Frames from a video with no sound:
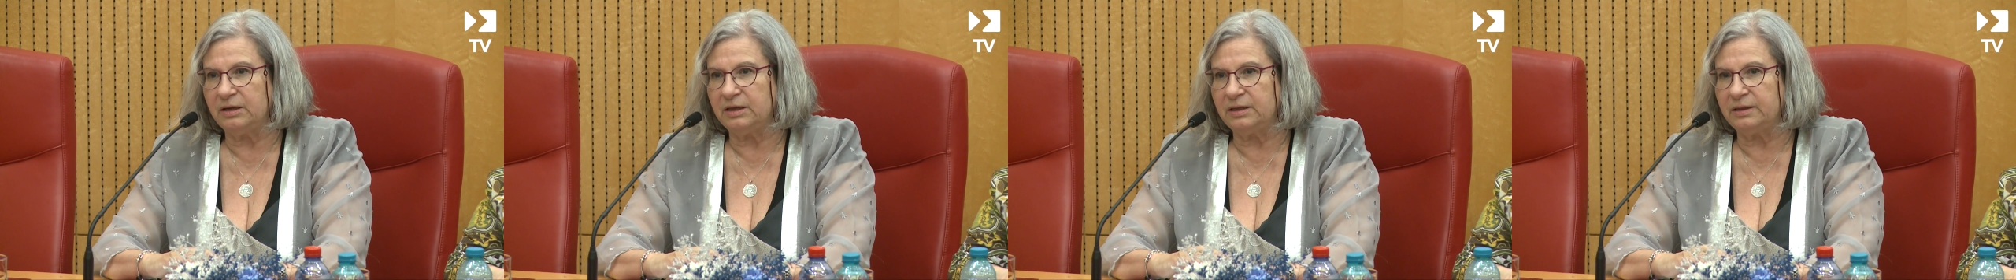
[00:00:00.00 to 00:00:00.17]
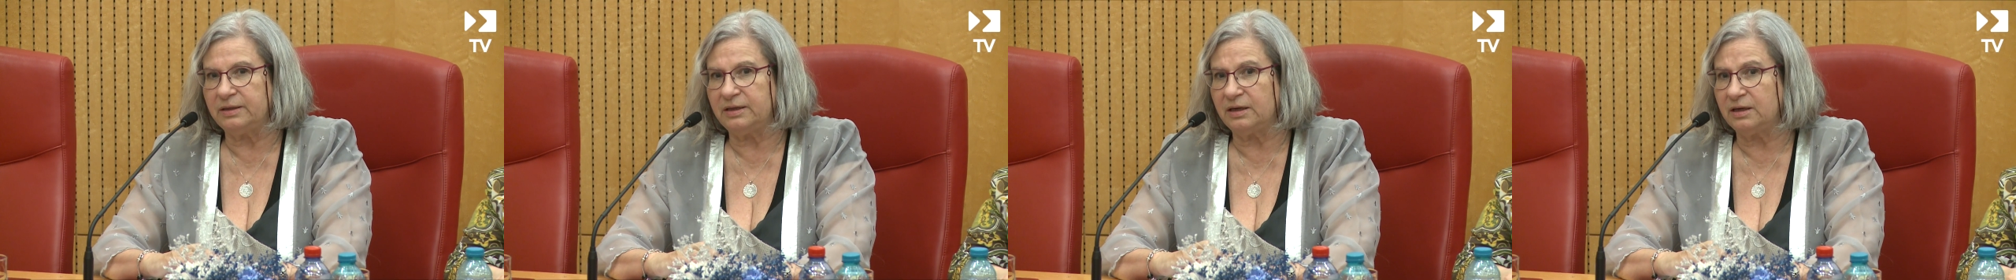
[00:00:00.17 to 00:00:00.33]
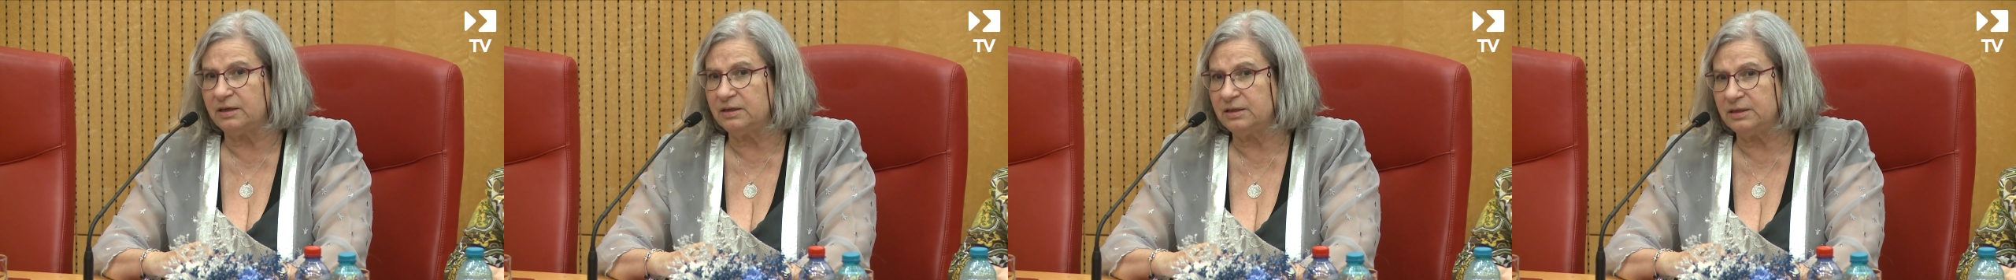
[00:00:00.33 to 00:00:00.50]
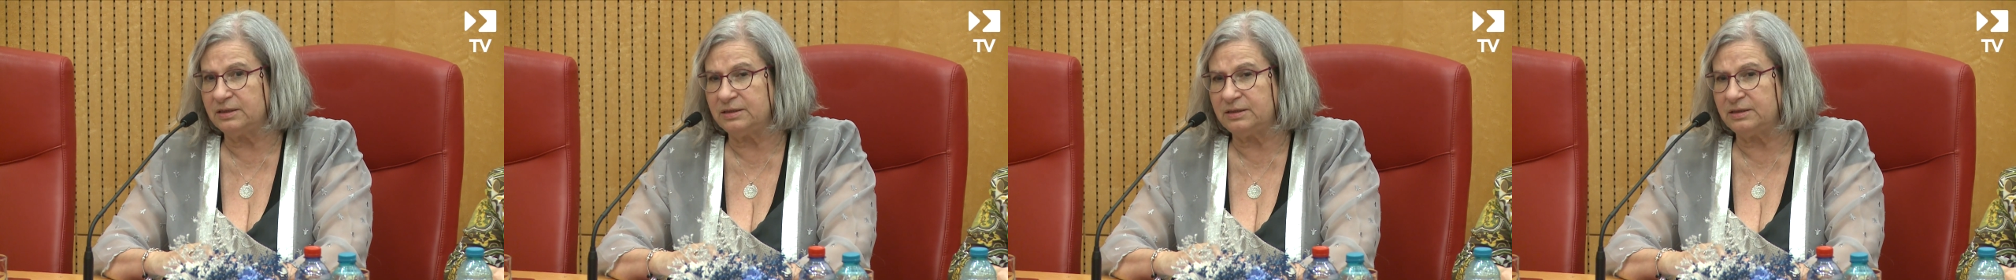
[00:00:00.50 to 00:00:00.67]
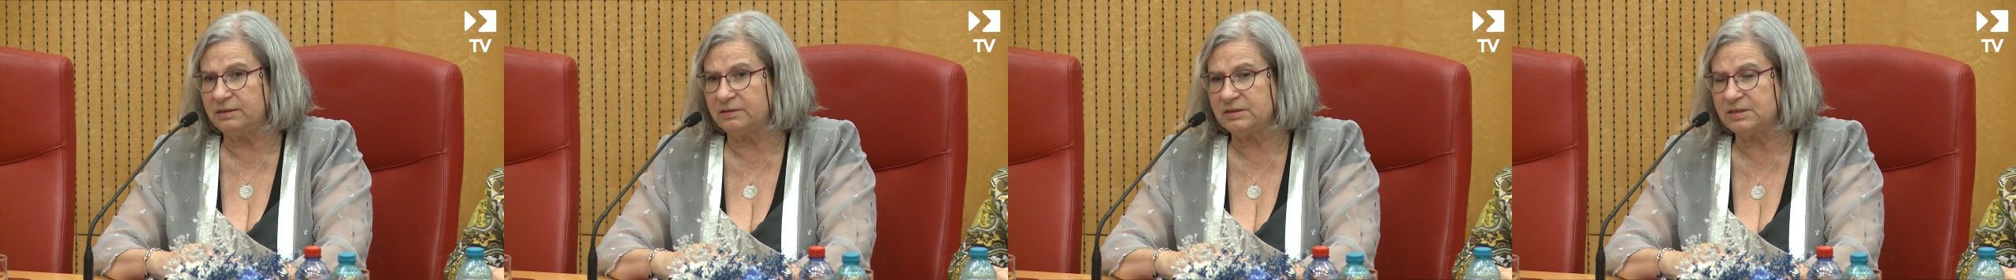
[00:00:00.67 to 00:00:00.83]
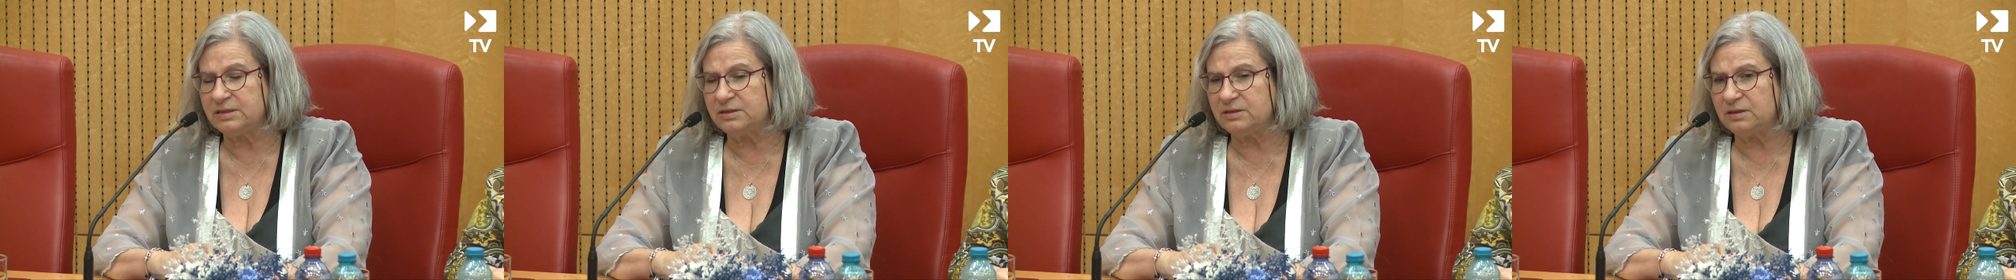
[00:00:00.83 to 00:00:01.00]

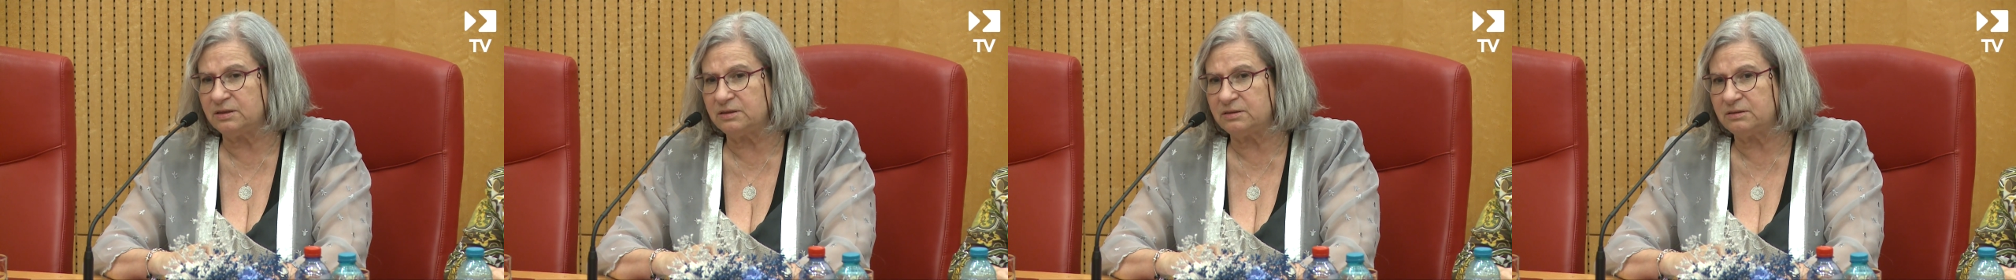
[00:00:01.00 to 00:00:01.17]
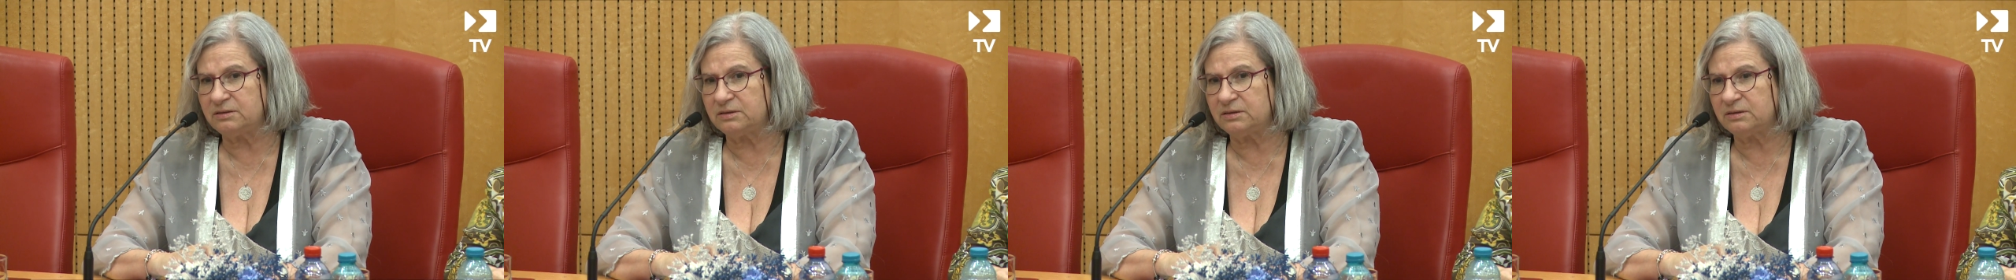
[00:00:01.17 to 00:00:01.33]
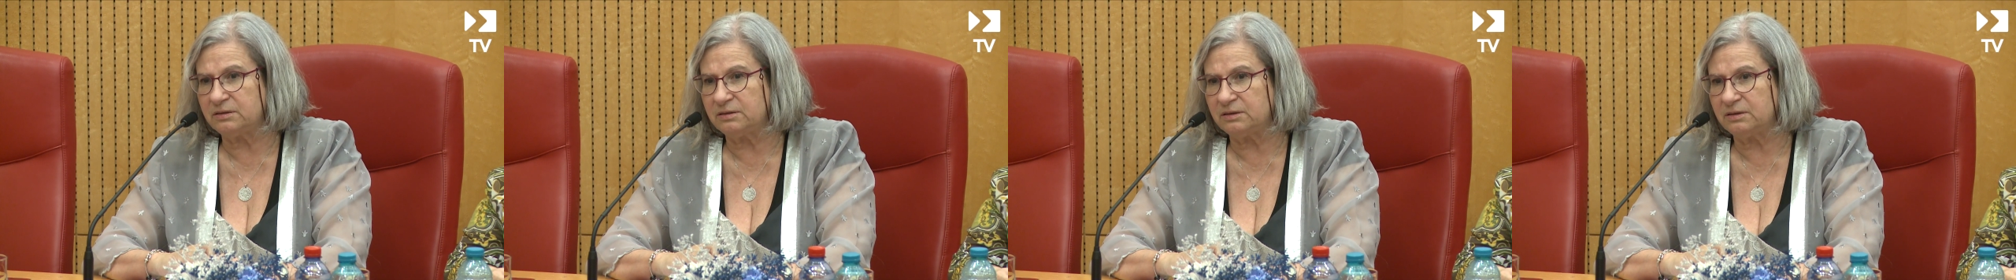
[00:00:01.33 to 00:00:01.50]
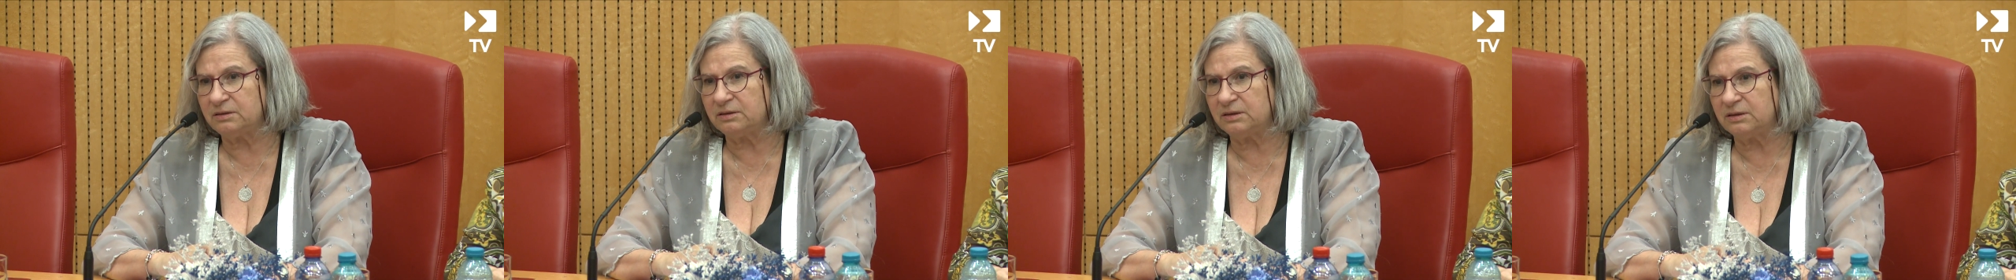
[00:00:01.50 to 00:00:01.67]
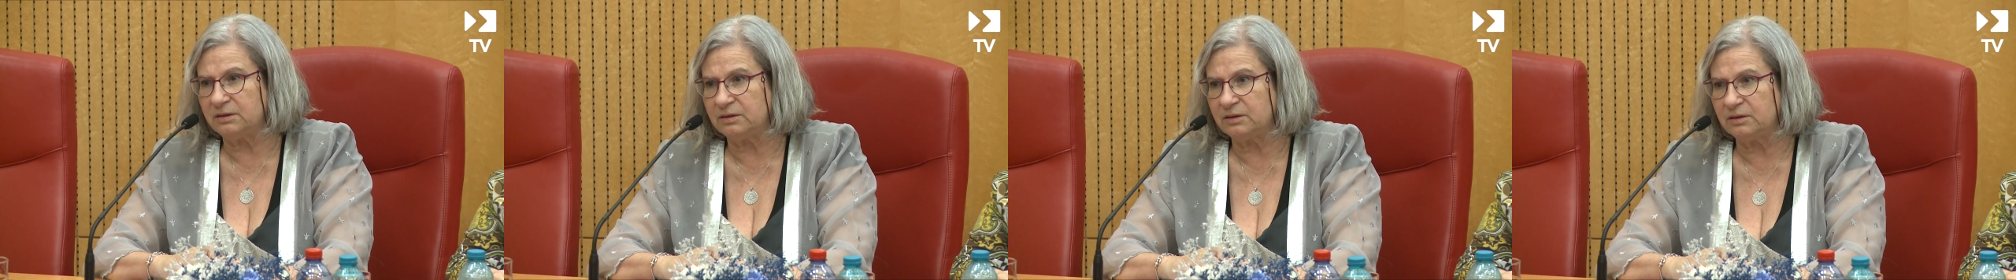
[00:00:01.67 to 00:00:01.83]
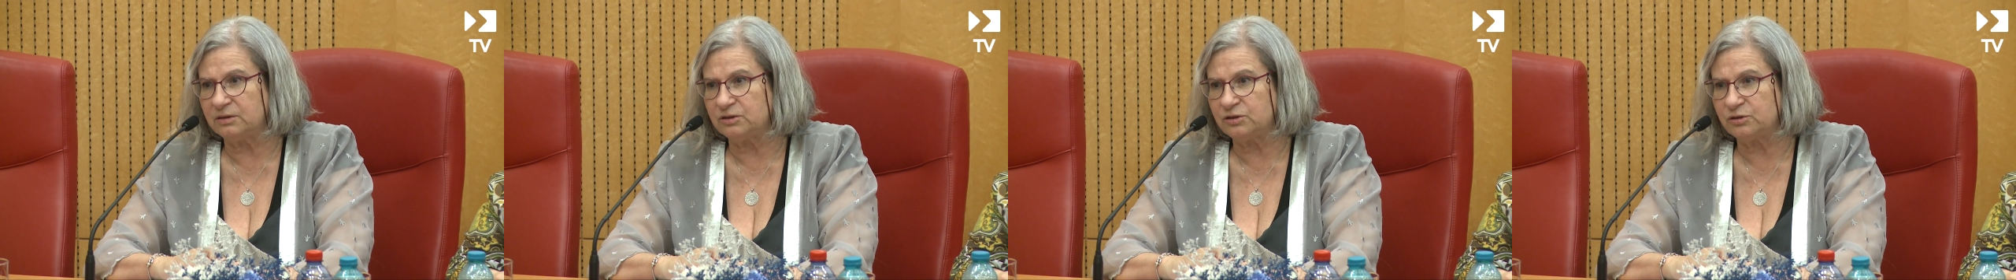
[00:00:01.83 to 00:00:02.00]
There is not
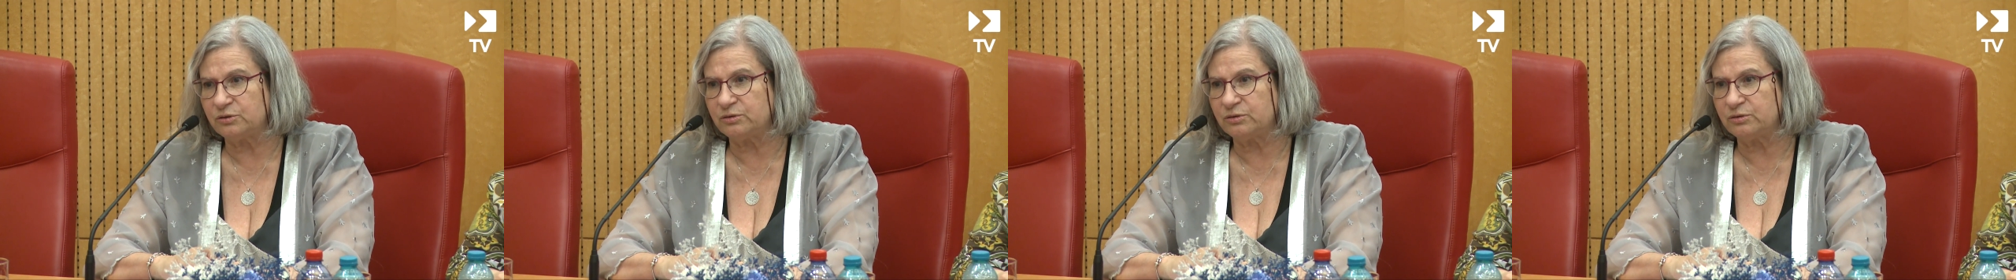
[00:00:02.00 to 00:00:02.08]
a